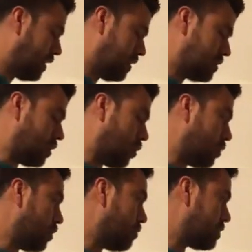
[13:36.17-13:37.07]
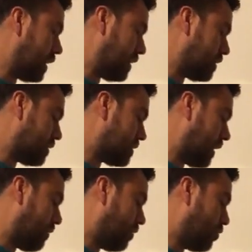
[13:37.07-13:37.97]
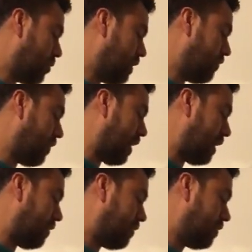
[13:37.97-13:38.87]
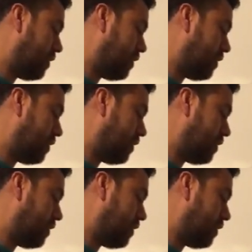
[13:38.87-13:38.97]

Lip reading: So you take the 735